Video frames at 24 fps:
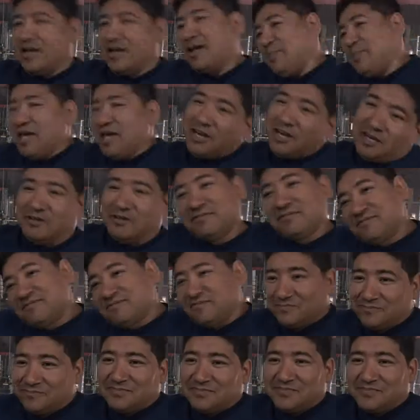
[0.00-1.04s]
I'm Anna.
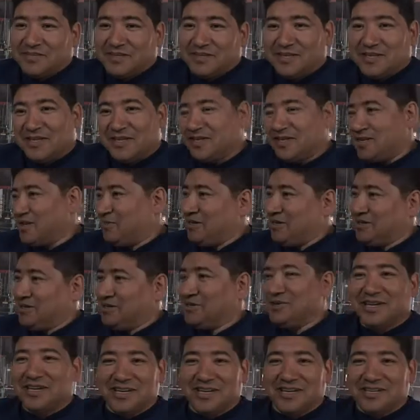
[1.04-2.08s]
I'm like,
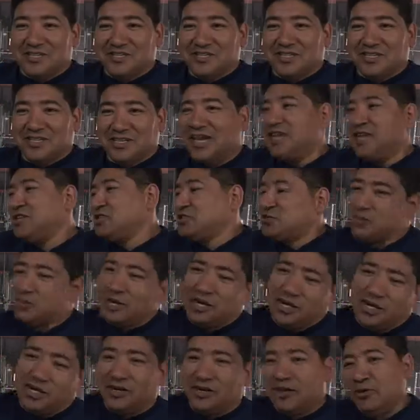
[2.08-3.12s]
okay. She's like, yeah, I just
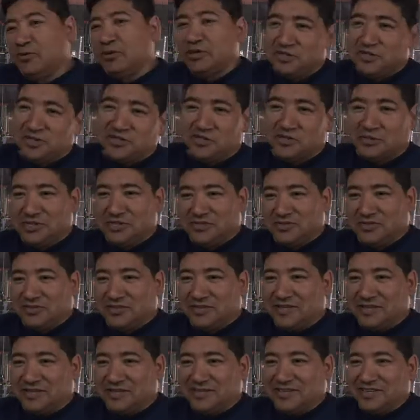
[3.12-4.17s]
ran here and I want to do this CrossFit
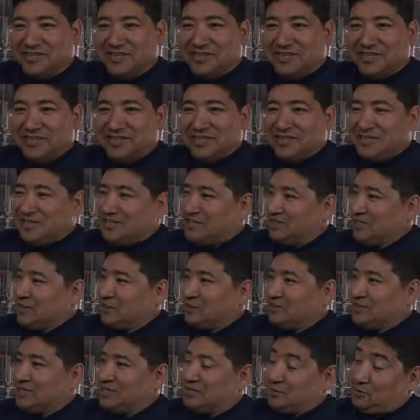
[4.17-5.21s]
thing. And I
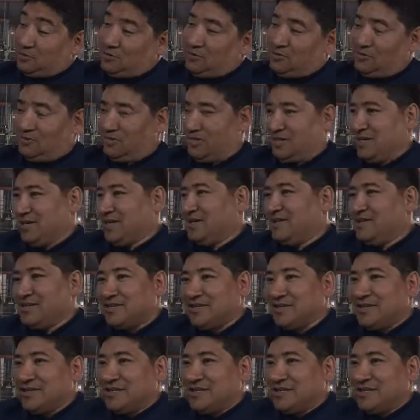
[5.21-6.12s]
was like, okay.